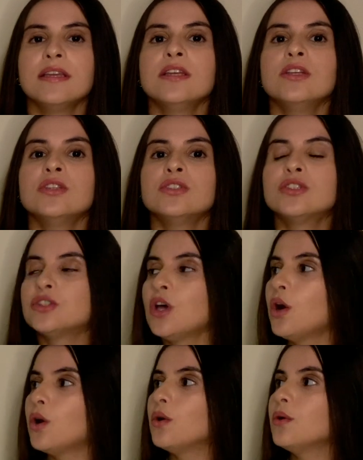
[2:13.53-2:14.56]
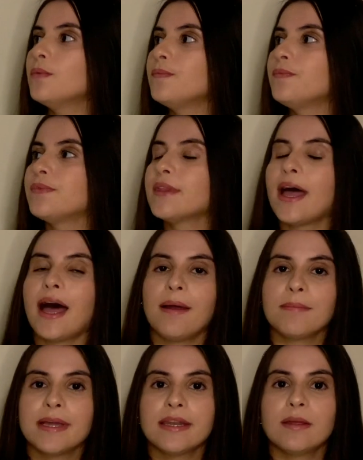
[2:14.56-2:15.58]
So
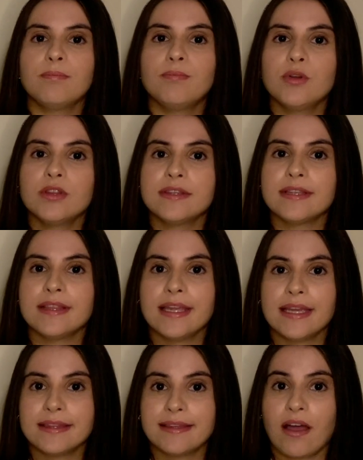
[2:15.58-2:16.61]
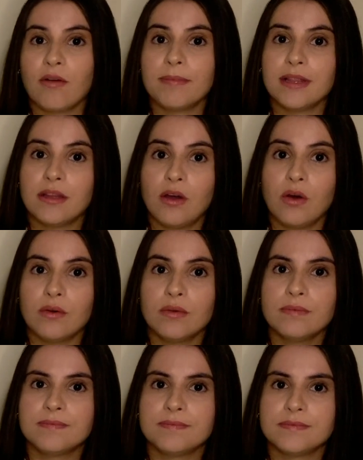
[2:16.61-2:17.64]
I'm gonna put the link down below
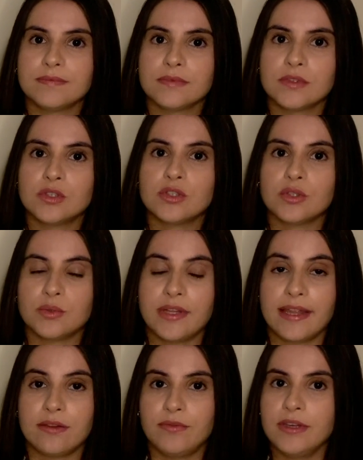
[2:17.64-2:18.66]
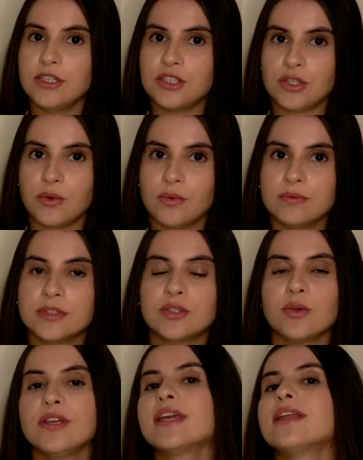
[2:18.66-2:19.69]
to that video so
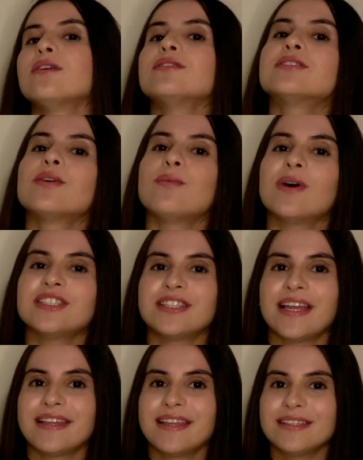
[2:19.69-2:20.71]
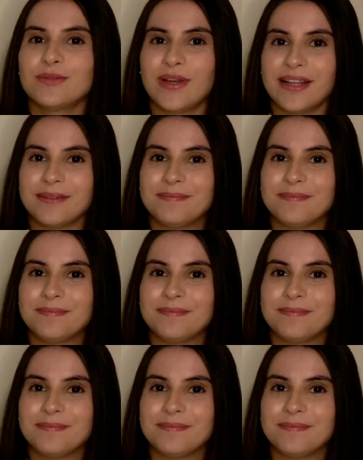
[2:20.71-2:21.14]
you can also watch that as well.